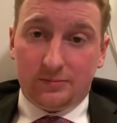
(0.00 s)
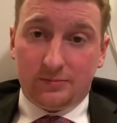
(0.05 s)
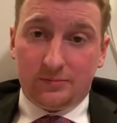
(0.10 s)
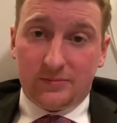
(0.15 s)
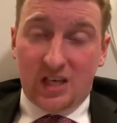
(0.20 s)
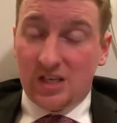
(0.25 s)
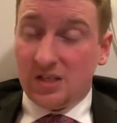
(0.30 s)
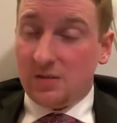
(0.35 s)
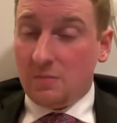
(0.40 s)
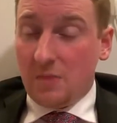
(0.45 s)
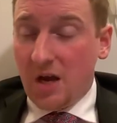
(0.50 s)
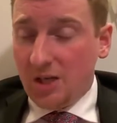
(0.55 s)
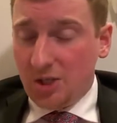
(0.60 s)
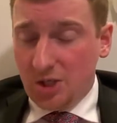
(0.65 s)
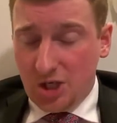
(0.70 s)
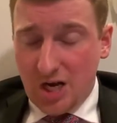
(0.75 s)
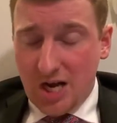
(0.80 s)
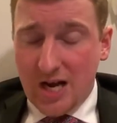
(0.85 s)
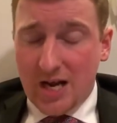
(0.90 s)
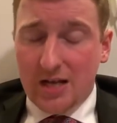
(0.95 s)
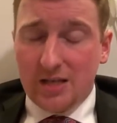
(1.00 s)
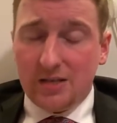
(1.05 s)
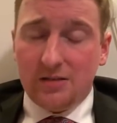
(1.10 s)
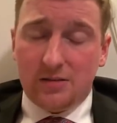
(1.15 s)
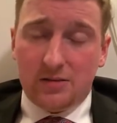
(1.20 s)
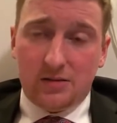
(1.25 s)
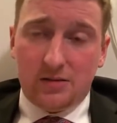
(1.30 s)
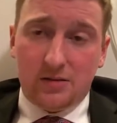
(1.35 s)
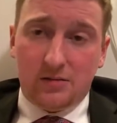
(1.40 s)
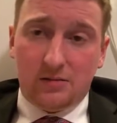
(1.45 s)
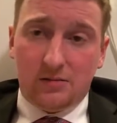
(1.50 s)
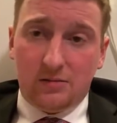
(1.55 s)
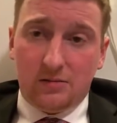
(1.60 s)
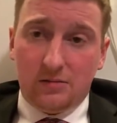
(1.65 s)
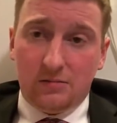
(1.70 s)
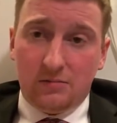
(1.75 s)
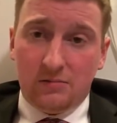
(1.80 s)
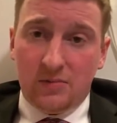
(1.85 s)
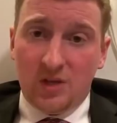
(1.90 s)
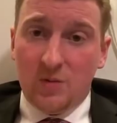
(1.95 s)
that as much as
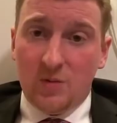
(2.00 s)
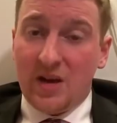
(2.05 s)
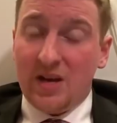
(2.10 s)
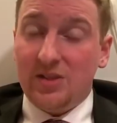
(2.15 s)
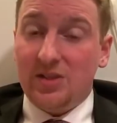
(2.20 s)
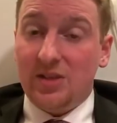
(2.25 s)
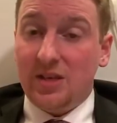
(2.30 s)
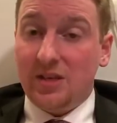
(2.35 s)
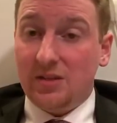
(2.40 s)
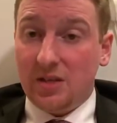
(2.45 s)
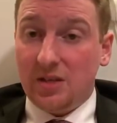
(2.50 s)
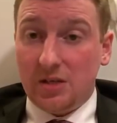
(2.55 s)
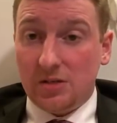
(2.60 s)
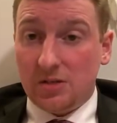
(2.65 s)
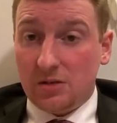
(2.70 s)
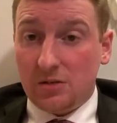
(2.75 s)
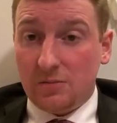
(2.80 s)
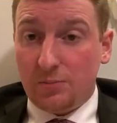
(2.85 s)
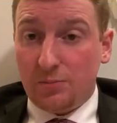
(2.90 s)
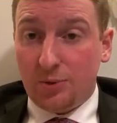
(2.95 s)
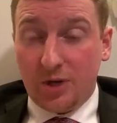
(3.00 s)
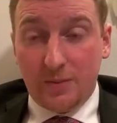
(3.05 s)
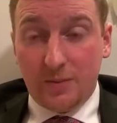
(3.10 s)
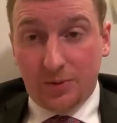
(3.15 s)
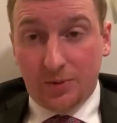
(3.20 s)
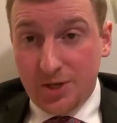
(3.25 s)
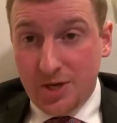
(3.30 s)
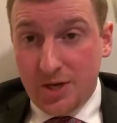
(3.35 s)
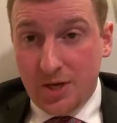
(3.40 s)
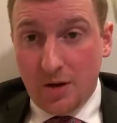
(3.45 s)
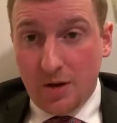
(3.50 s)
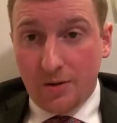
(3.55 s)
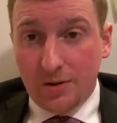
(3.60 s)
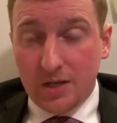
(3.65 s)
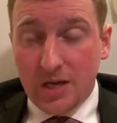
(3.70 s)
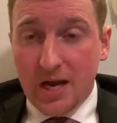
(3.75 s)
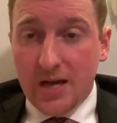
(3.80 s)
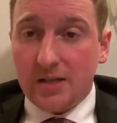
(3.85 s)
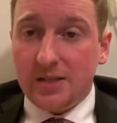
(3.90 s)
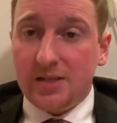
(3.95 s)
you might think things are pretty bleak here in
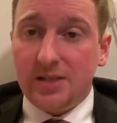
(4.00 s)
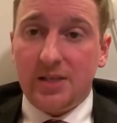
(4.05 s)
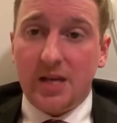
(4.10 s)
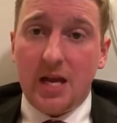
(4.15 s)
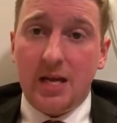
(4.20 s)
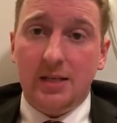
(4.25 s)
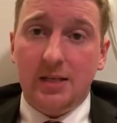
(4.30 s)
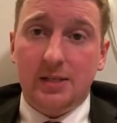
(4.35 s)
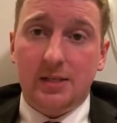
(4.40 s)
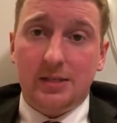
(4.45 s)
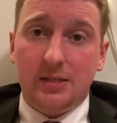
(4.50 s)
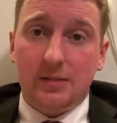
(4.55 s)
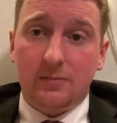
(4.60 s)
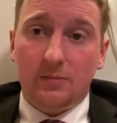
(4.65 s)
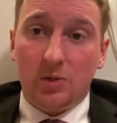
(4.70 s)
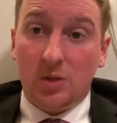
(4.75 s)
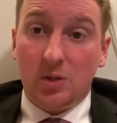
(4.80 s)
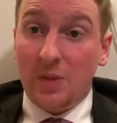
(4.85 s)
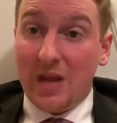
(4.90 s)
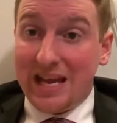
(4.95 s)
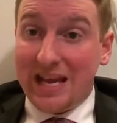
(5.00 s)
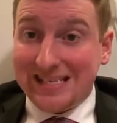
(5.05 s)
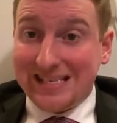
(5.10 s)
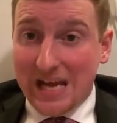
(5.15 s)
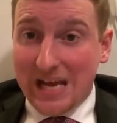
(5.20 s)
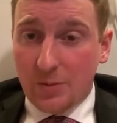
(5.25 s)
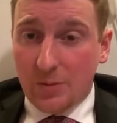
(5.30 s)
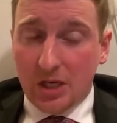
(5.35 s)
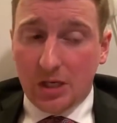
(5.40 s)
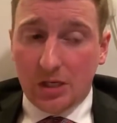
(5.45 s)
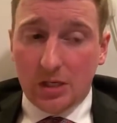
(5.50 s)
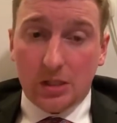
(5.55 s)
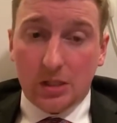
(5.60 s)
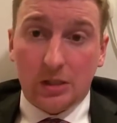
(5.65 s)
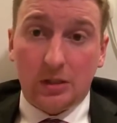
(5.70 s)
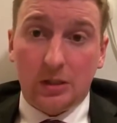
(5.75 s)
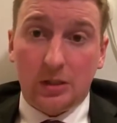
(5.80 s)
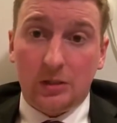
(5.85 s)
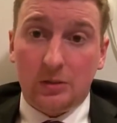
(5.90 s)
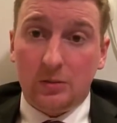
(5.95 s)
the United States with the pandemic,
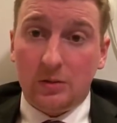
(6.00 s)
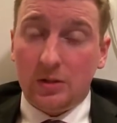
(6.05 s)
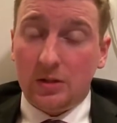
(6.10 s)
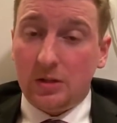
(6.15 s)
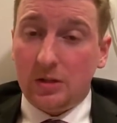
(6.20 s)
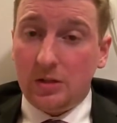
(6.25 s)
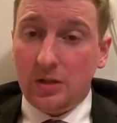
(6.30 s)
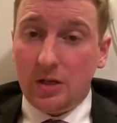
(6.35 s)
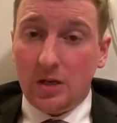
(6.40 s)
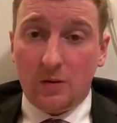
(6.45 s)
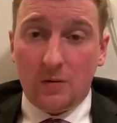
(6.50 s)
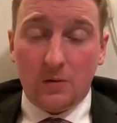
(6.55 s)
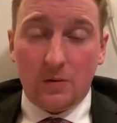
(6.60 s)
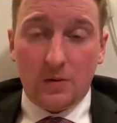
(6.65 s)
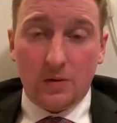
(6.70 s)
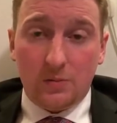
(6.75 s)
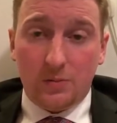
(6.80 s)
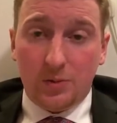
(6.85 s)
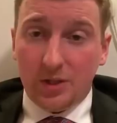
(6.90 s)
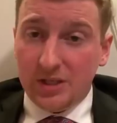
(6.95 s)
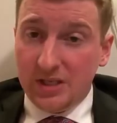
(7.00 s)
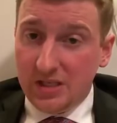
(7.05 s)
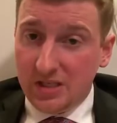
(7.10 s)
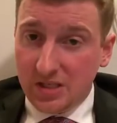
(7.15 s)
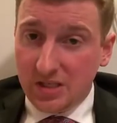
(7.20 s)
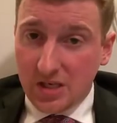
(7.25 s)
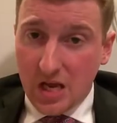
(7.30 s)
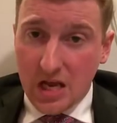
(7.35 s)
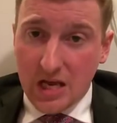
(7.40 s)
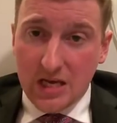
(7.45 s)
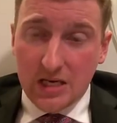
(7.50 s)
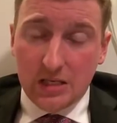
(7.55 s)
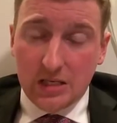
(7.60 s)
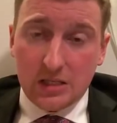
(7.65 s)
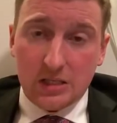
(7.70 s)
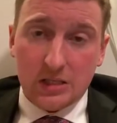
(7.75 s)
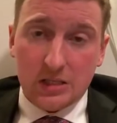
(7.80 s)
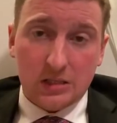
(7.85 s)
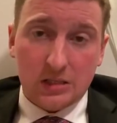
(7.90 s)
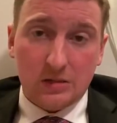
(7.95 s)
with, you know, the police
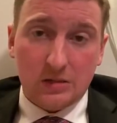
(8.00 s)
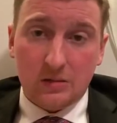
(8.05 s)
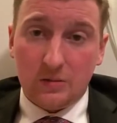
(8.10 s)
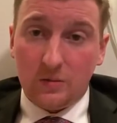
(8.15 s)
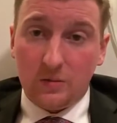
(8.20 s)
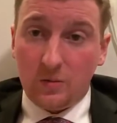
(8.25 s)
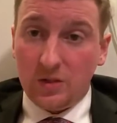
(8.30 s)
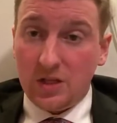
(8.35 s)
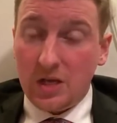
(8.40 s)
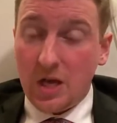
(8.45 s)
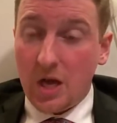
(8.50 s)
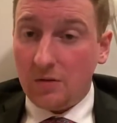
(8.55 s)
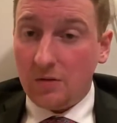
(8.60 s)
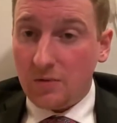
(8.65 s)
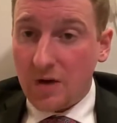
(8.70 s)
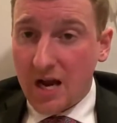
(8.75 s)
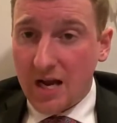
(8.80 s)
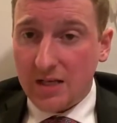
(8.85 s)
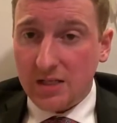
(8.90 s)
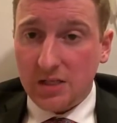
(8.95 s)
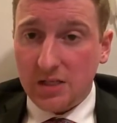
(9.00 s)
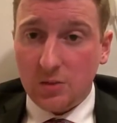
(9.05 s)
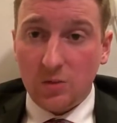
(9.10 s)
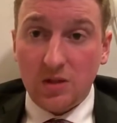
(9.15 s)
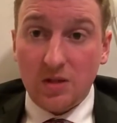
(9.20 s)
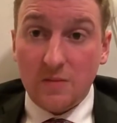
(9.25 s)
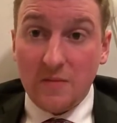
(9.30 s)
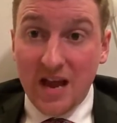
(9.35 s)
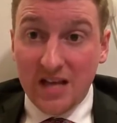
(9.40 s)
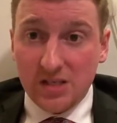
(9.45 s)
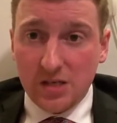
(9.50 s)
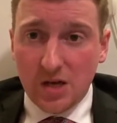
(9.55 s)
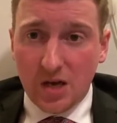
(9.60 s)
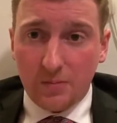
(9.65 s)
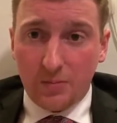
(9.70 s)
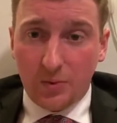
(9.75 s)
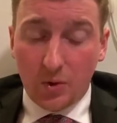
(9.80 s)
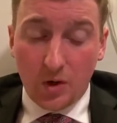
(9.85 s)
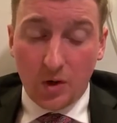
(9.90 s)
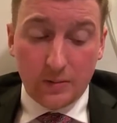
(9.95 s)
state, with the unrest, with the mass
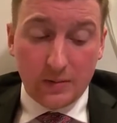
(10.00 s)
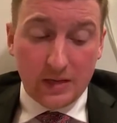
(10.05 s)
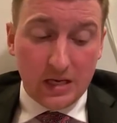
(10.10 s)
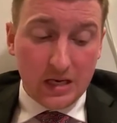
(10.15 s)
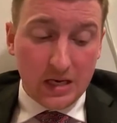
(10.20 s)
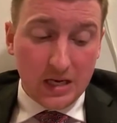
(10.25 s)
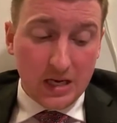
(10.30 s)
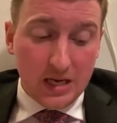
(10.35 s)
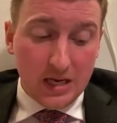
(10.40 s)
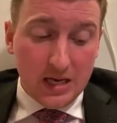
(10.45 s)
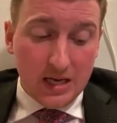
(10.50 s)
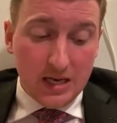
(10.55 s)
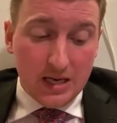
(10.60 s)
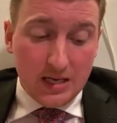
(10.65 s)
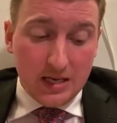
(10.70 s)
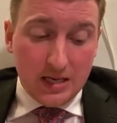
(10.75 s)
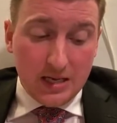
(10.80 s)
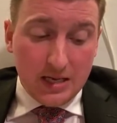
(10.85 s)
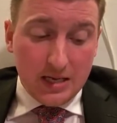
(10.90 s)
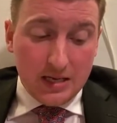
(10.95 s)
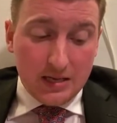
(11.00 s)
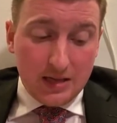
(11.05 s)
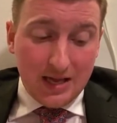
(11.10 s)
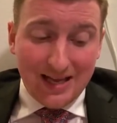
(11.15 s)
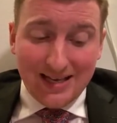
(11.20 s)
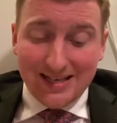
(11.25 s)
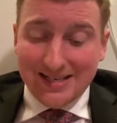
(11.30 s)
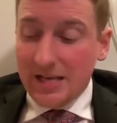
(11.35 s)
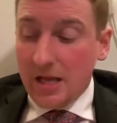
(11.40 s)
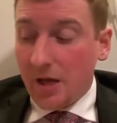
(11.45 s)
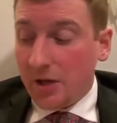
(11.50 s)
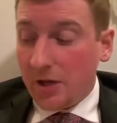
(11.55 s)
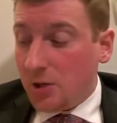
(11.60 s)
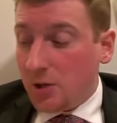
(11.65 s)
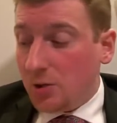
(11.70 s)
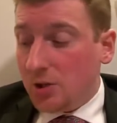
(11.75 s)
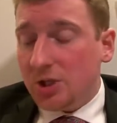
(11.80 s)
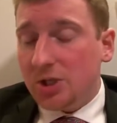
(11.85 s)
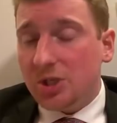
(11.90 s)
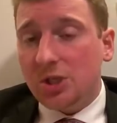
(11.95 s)
unemployment. I got to tell you
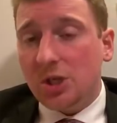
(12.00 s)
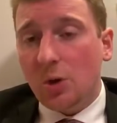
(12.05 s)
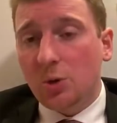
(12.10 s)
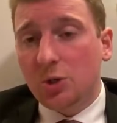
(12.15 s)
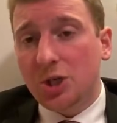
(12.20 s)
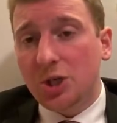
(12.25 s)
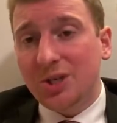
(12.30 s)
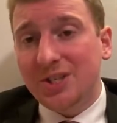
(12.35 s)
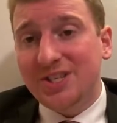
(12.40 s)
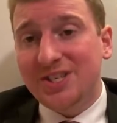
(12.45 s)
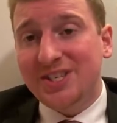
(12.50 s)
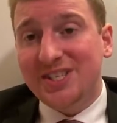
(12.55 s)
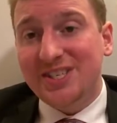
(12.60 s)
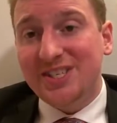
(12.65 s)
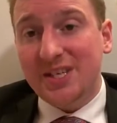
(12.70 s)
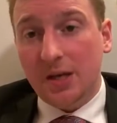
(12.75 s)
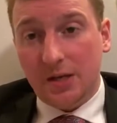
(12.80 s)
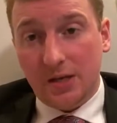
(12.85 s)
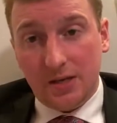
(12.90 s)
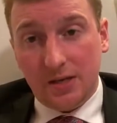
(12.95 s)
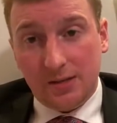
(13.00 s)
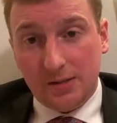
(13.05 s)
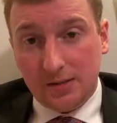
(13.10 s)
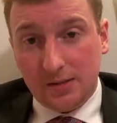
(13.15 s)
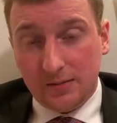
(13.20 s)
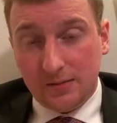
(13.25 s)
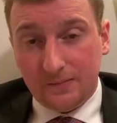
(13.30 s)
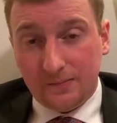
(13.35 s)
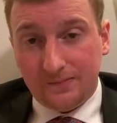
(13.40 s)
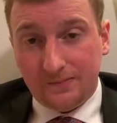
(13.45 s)
that socialist cities